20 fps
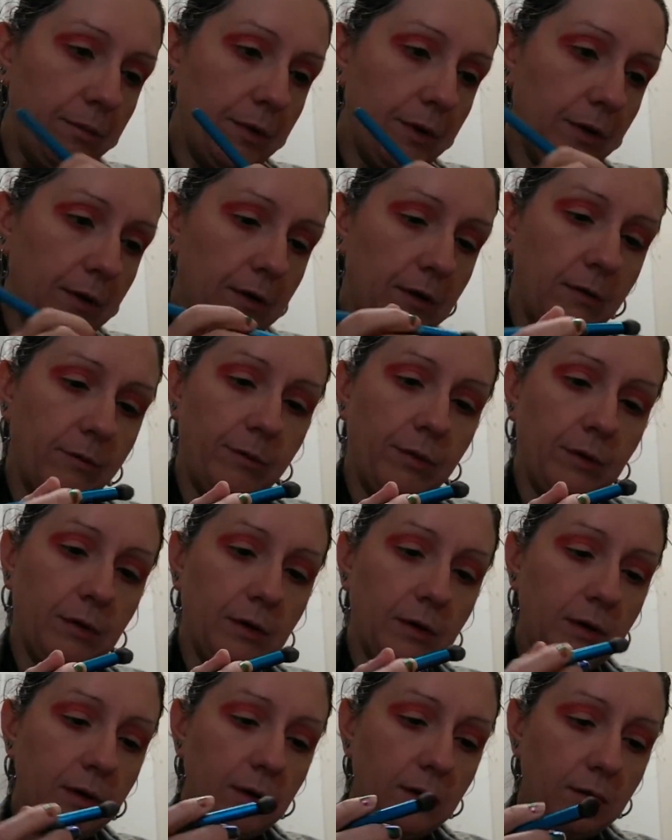Build up a
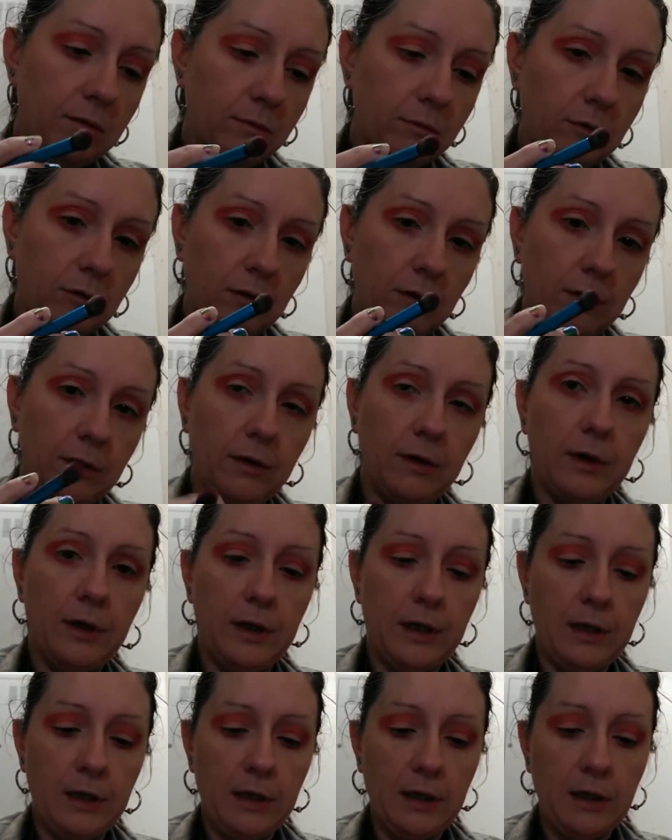little more
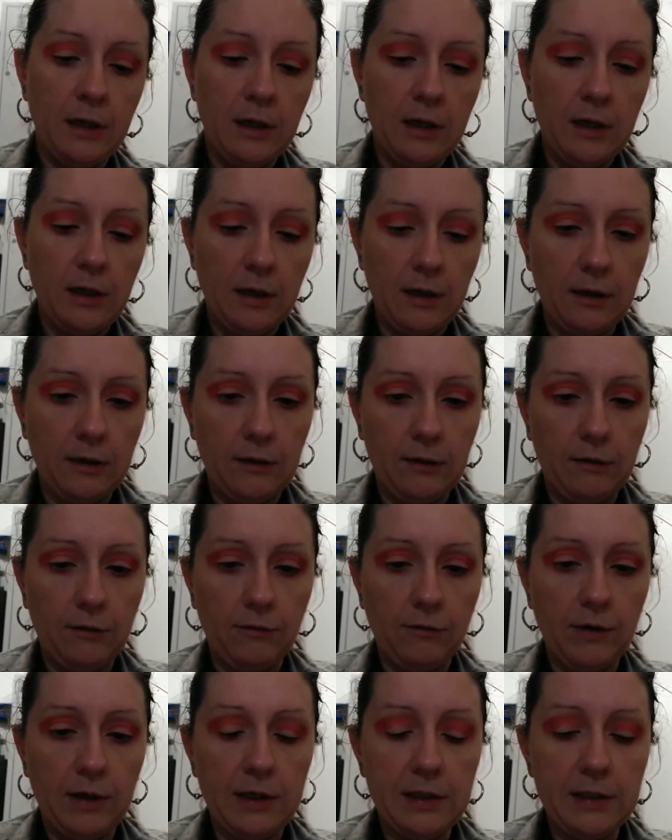in the
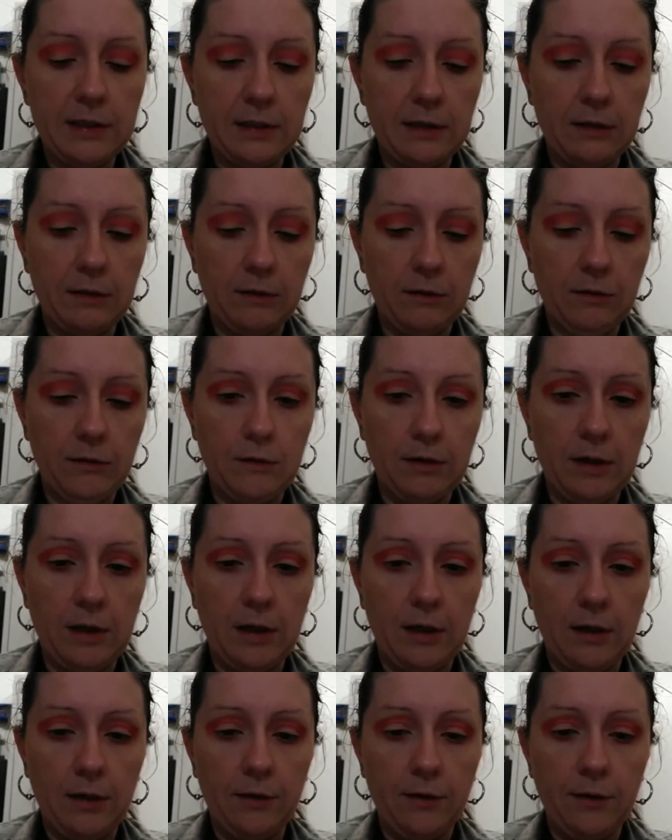crease and
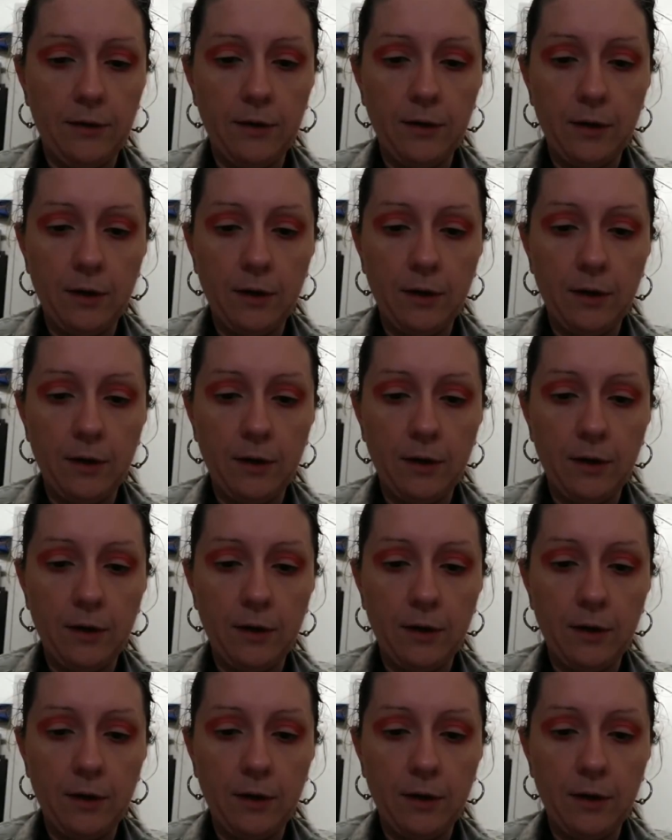underneath.